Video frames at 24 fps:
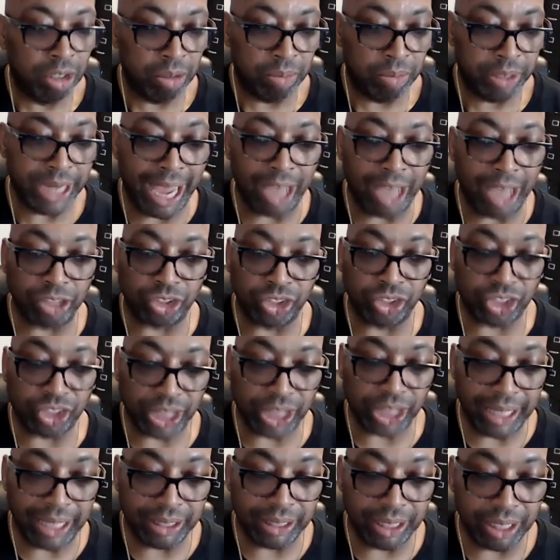Now, as you
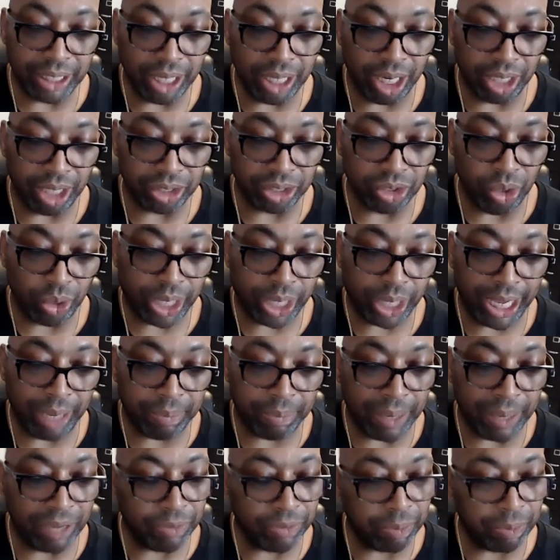said, the
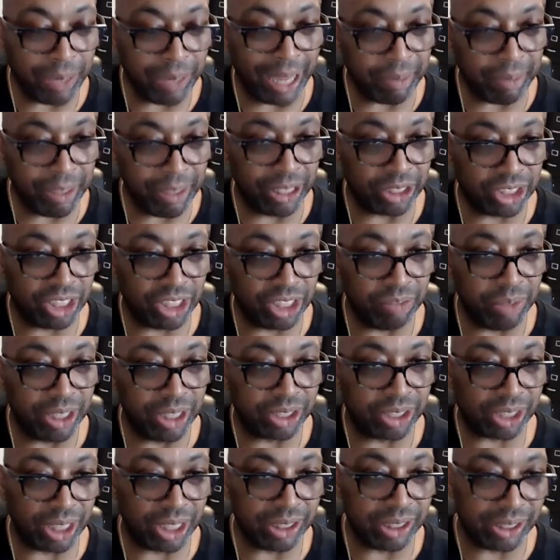campaign for Black male achievement
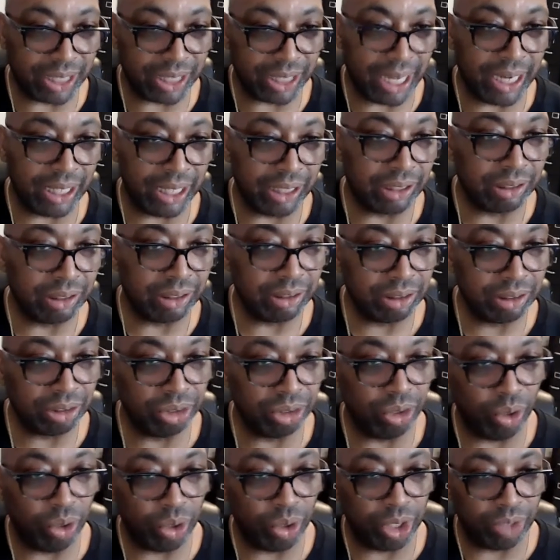is sunsetting,
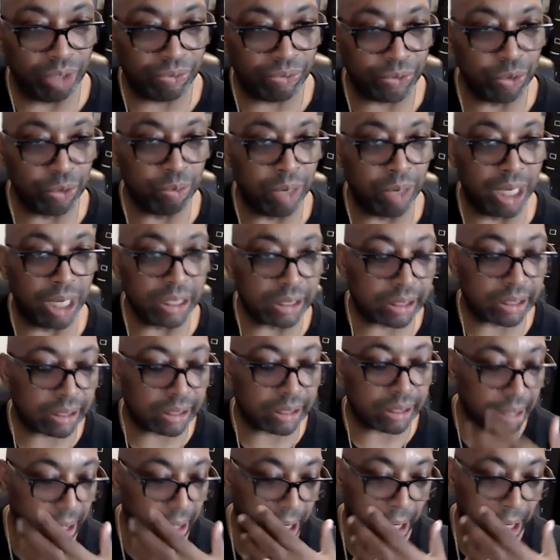in a few months.
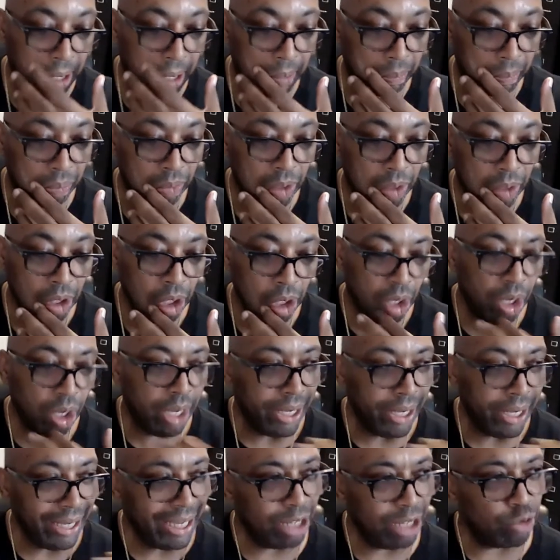
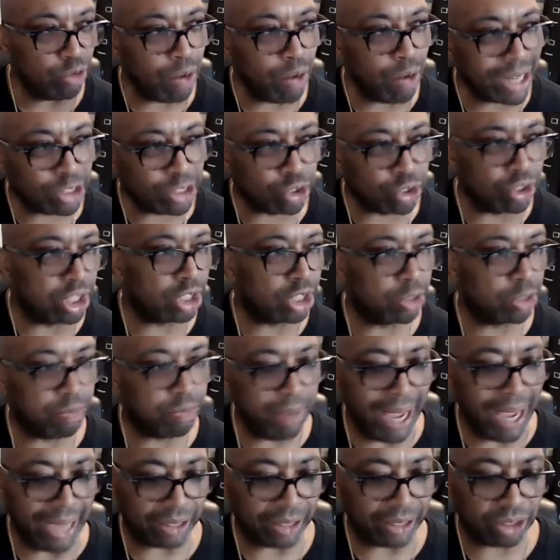In
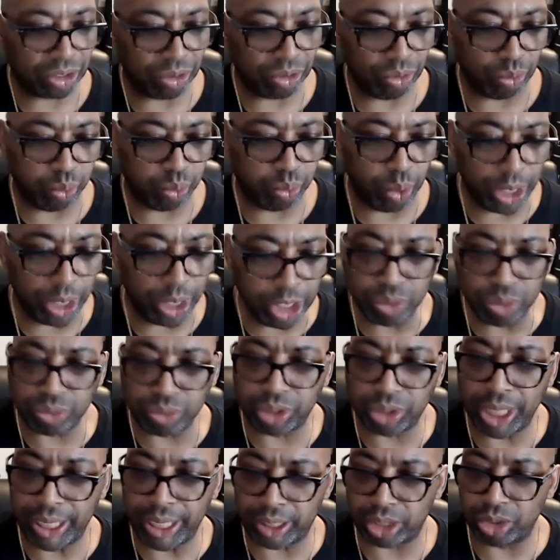retrospect, what do you
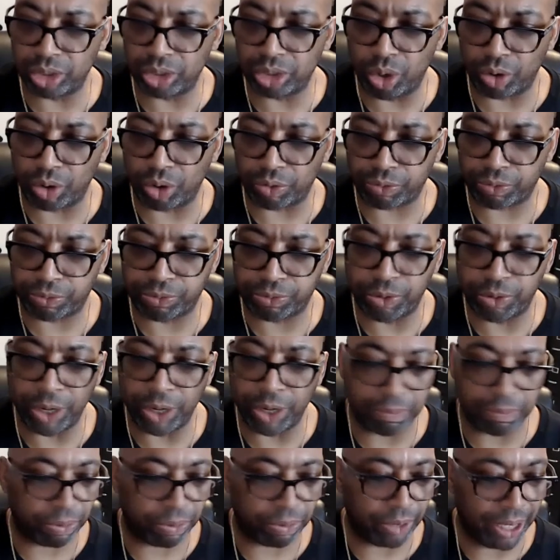think your
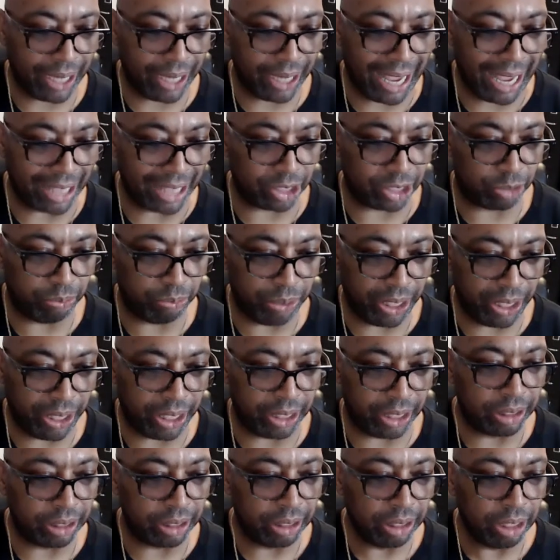footprint has
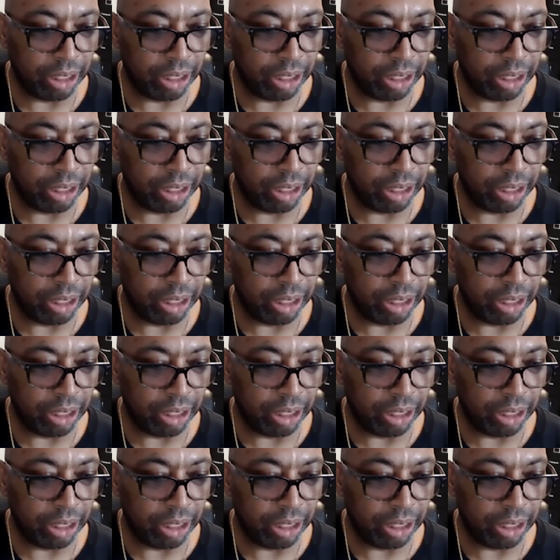been,